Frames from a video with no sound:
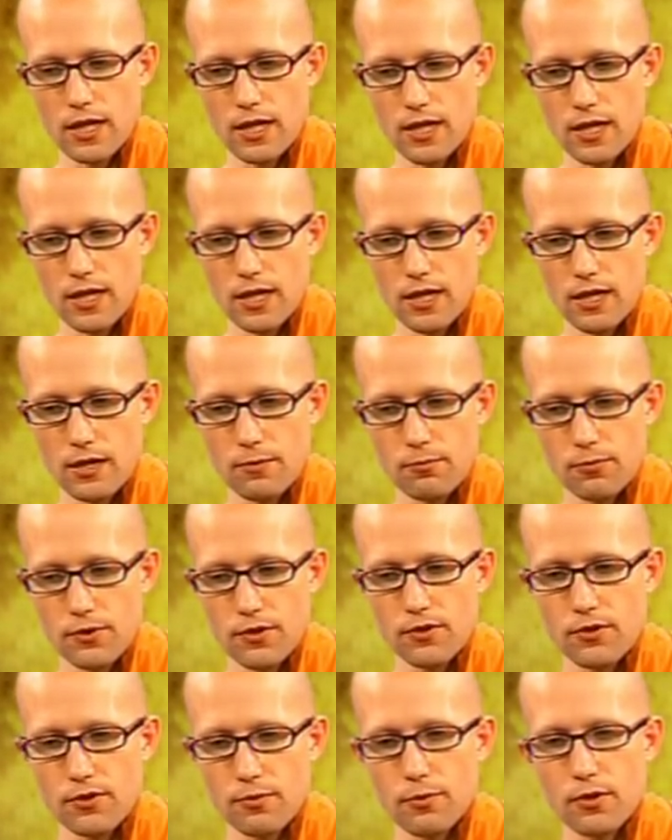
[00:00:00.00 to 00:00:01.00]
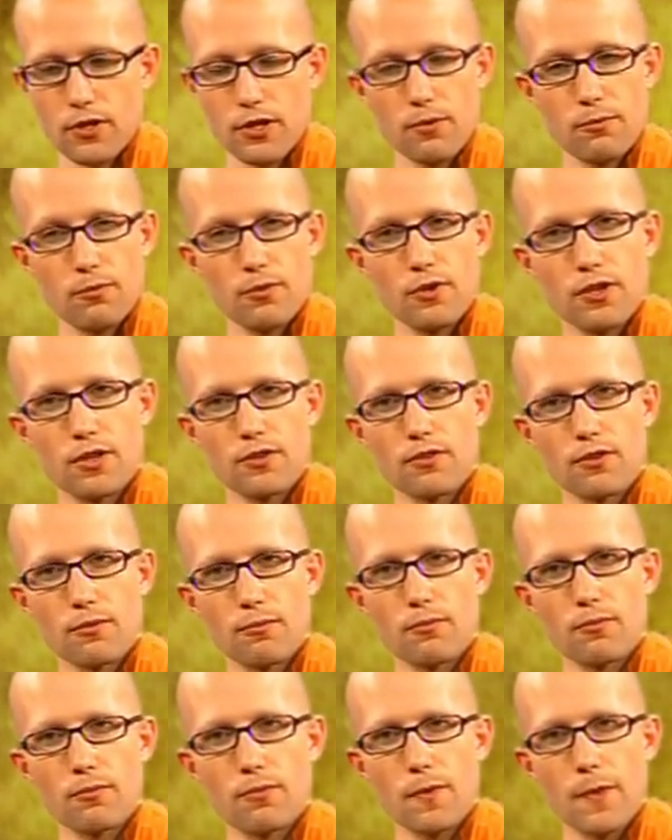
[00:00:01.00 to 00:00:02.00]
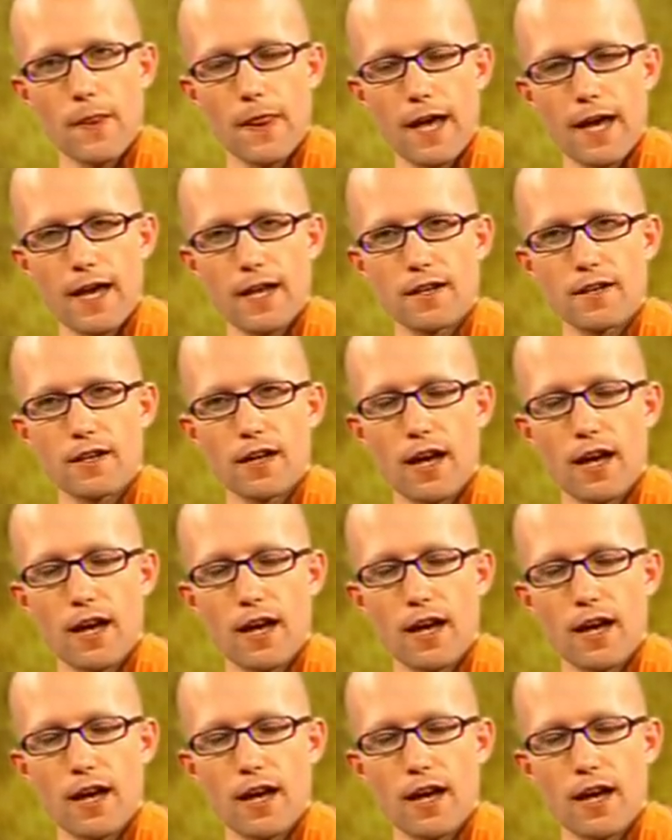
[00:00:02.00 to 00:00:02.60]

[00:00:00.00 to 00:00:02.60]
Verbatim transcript: key principle in Buddhism, that